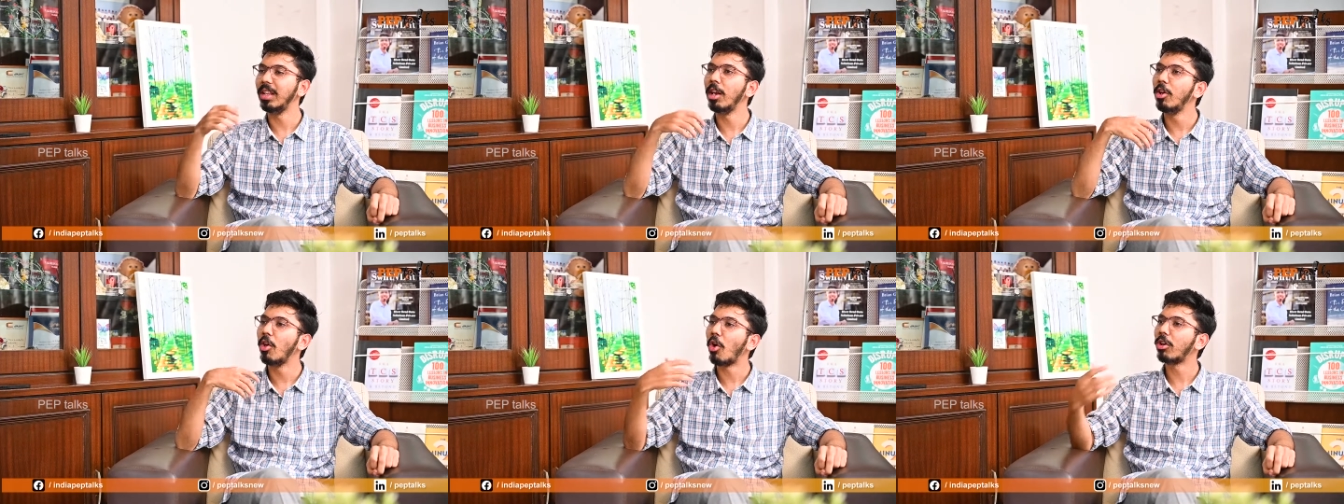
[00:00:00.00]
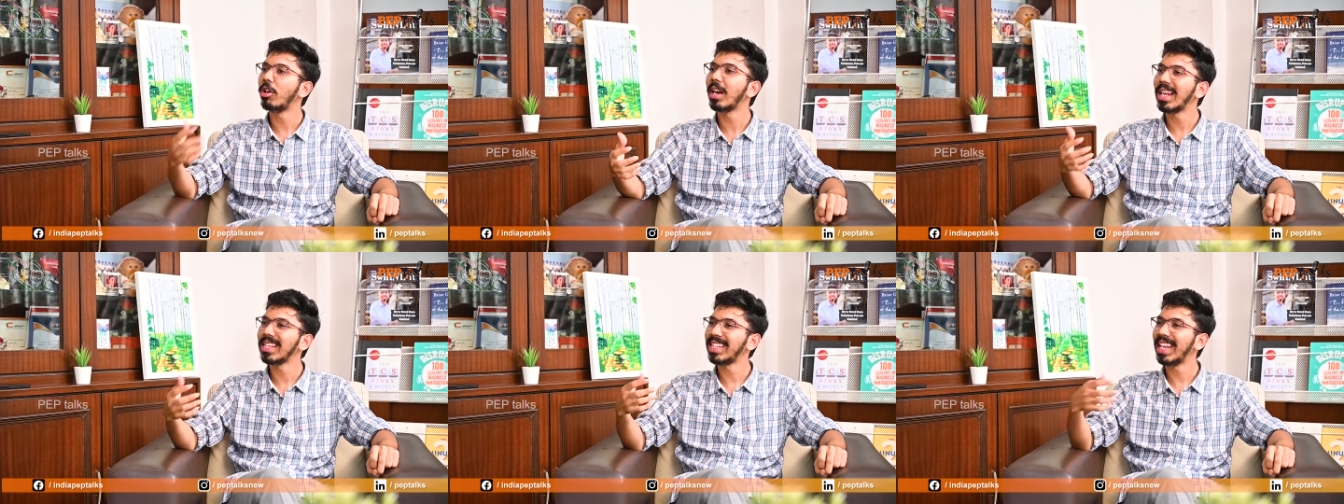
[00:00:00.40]
the doctor
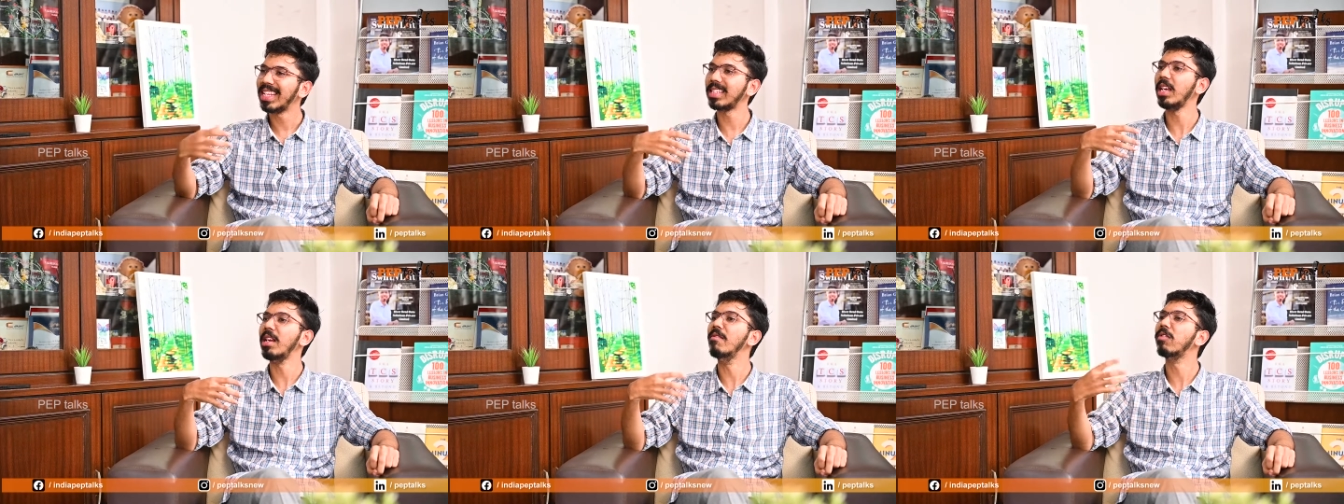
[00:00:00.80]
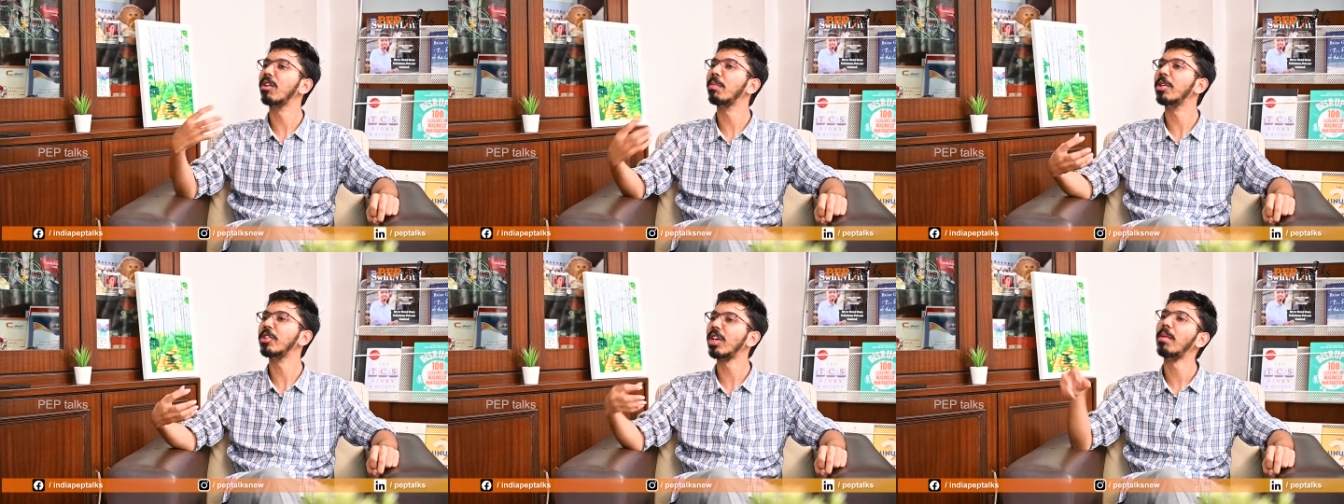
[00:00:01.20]
has less
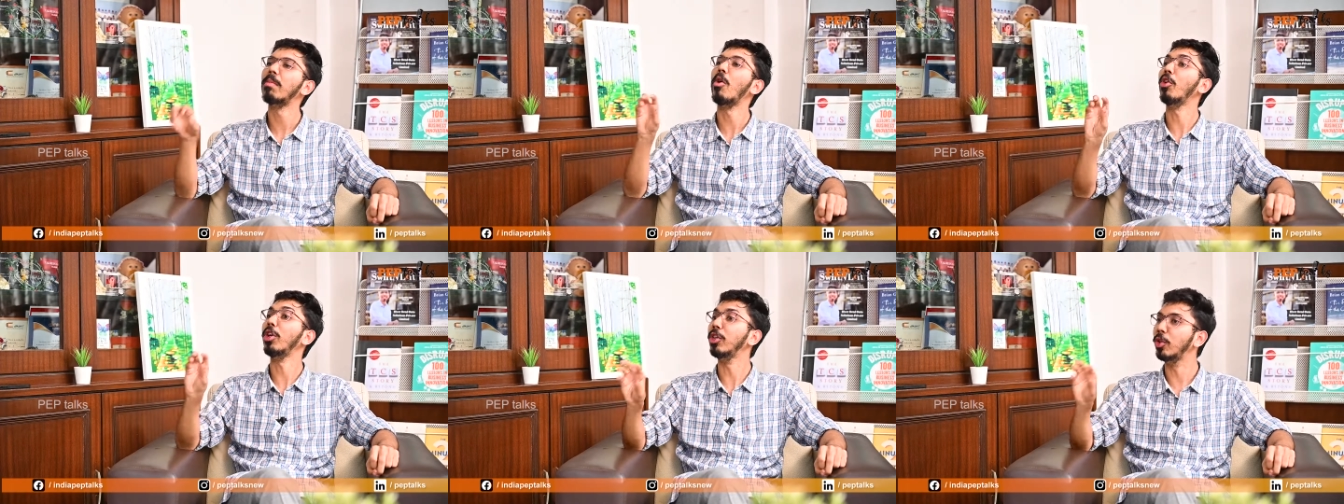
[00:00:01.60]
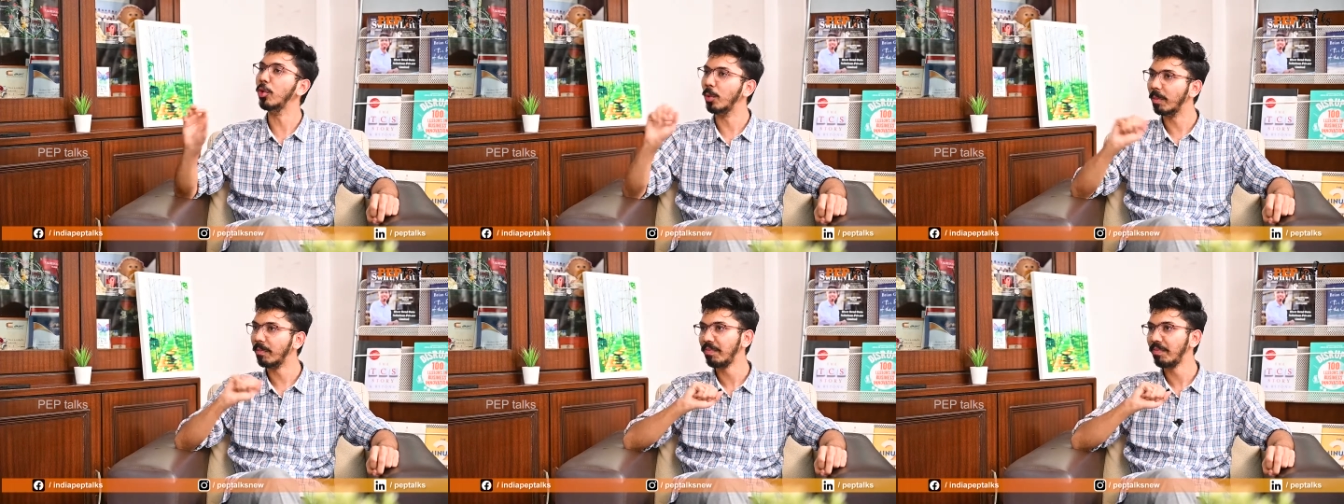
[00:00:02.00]
information about you.